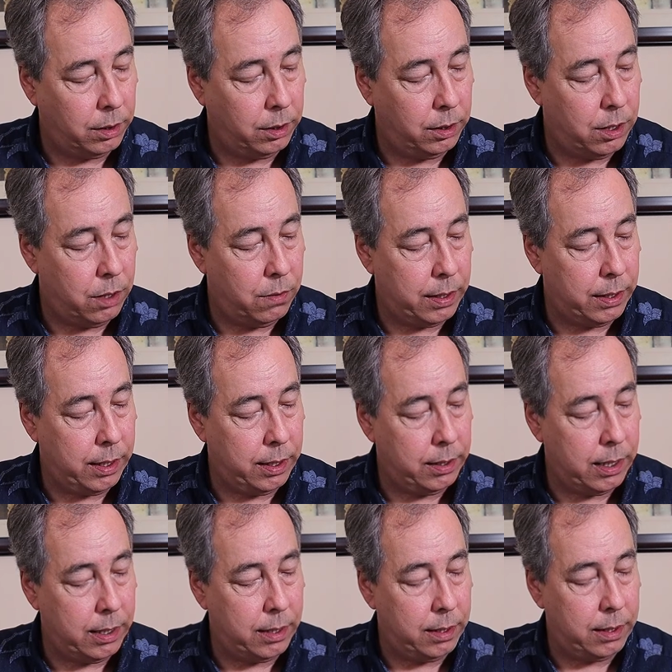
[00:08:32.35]
No, I think
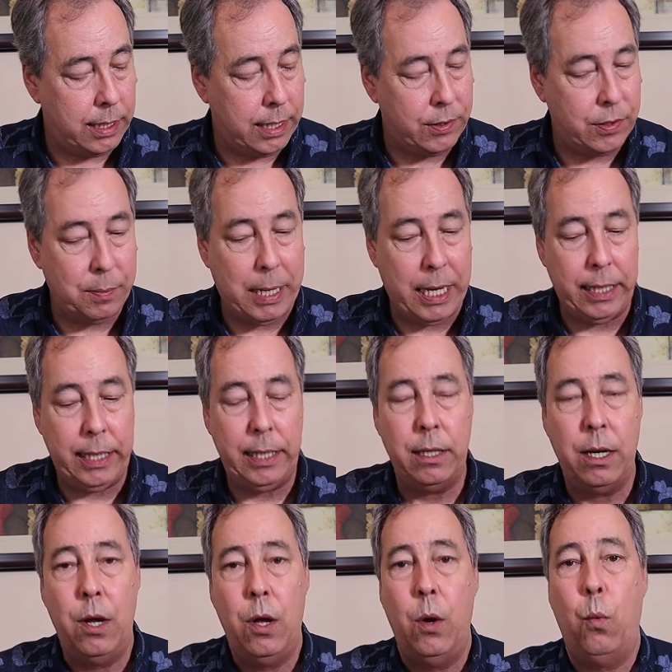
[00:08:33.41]
that's about
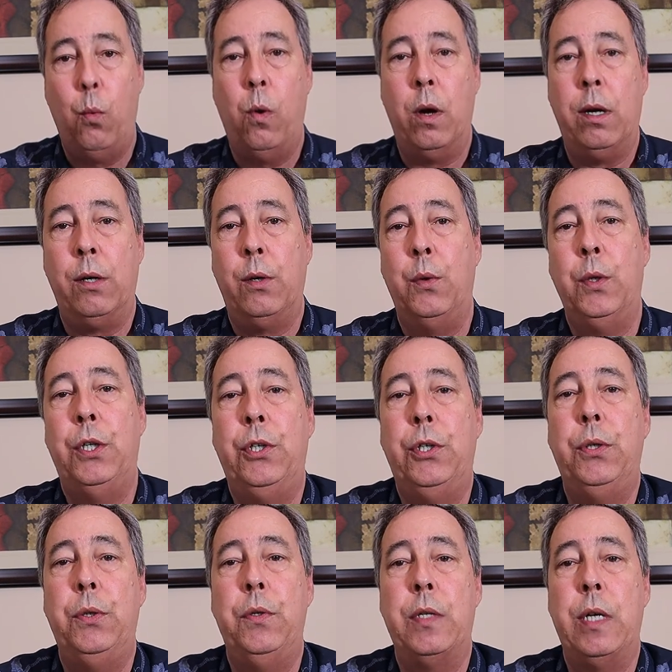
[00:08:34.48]
it. What I'm going to
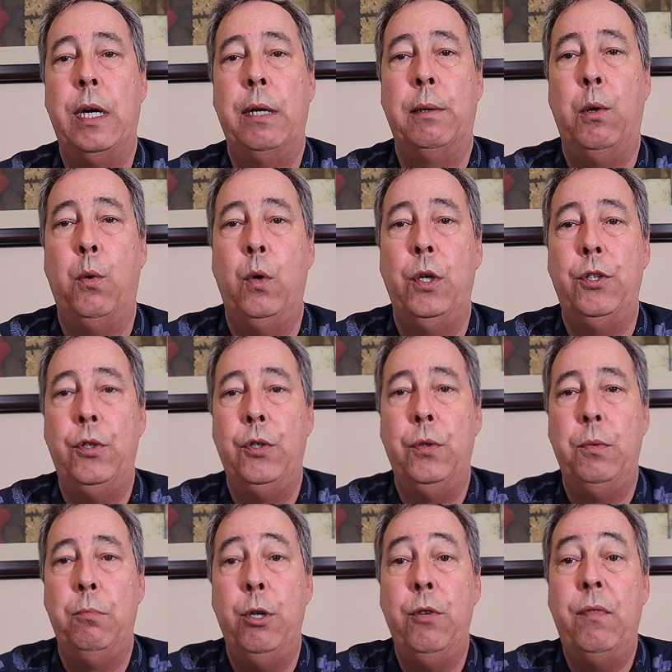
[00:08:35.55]
do is I'm going
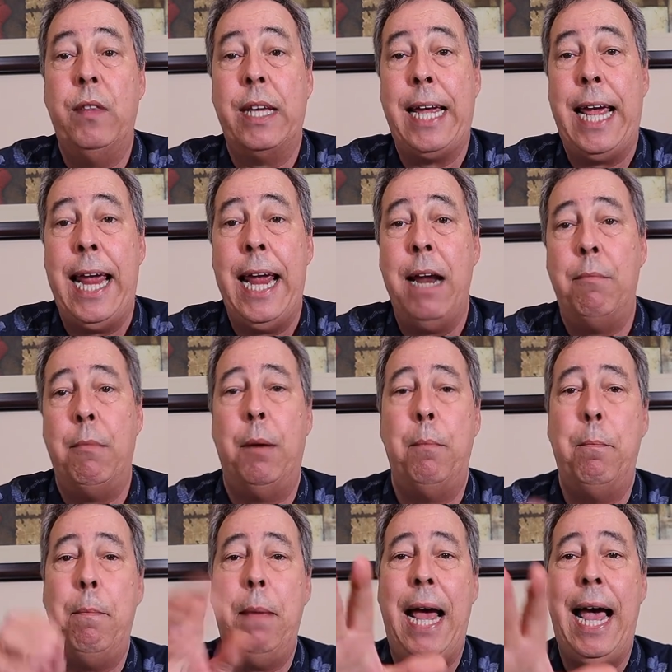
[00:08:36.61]
to move the camera
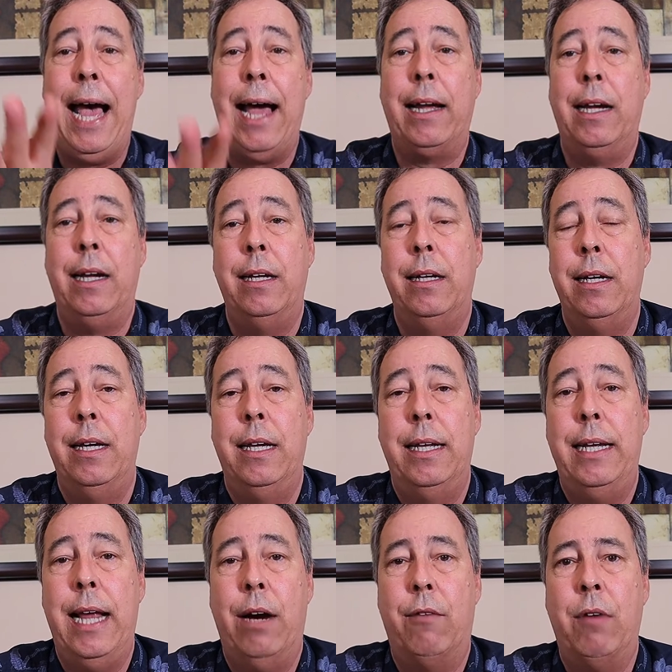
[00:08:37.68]
back.
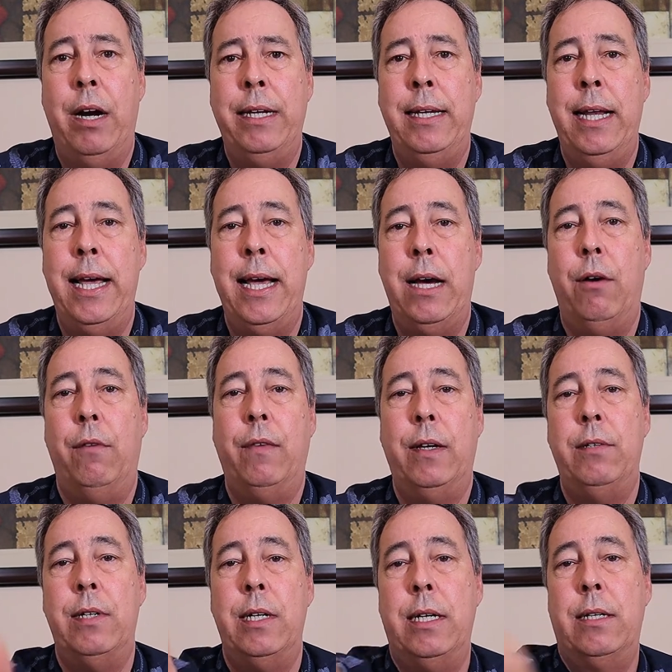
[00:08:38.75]
Now, right now, if
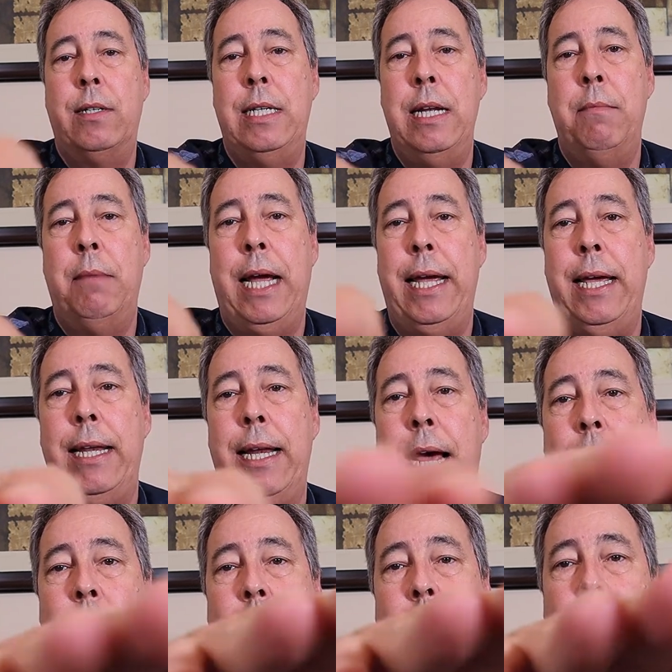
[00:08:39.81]
I extend my hand
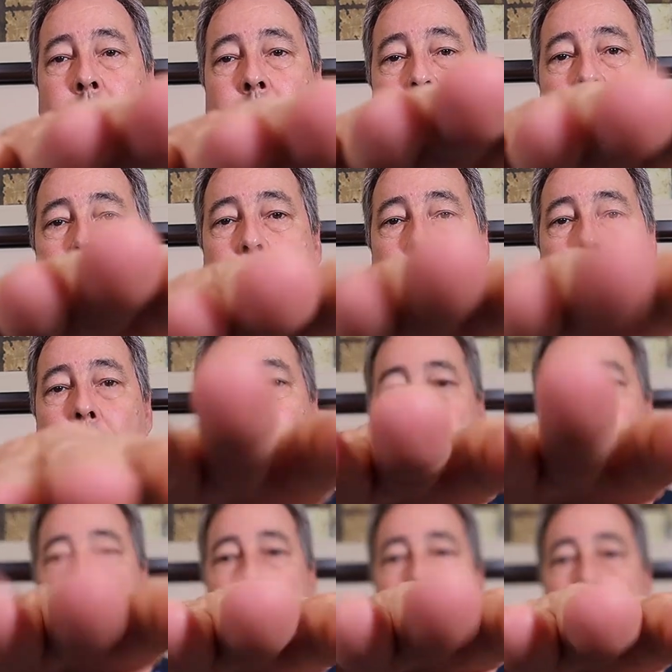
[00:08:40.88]
out,
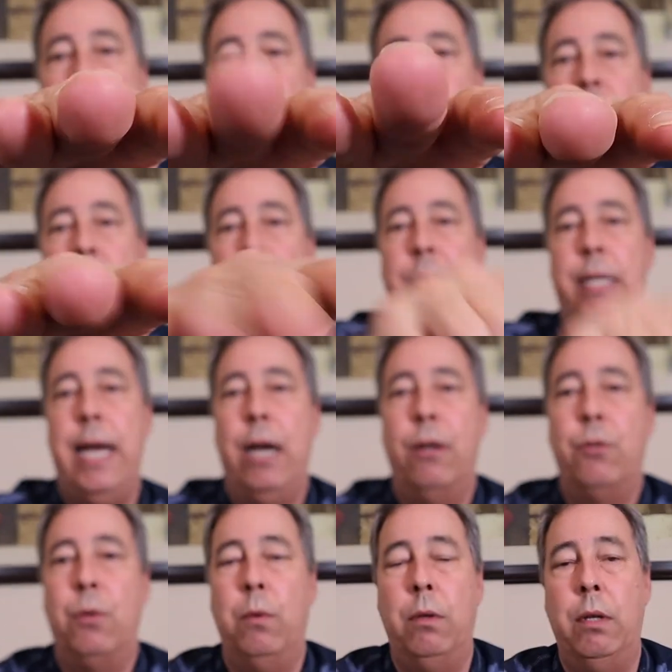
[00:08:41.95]
I'm near the
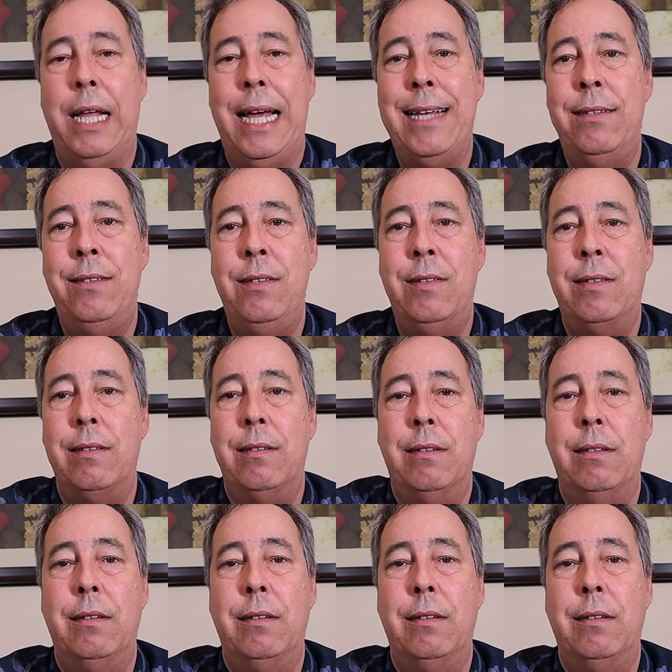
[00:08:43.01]
actual lens,